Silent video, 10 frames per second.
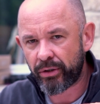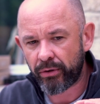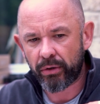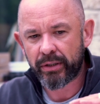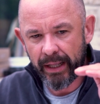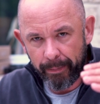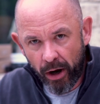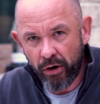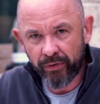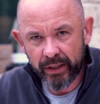to not step
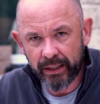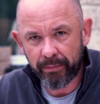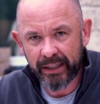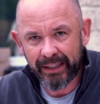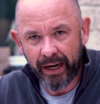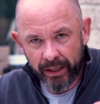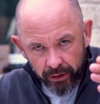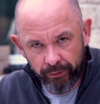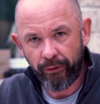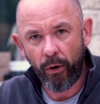over something that is
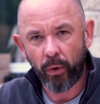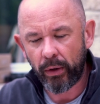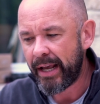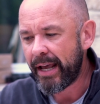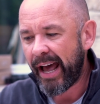a fall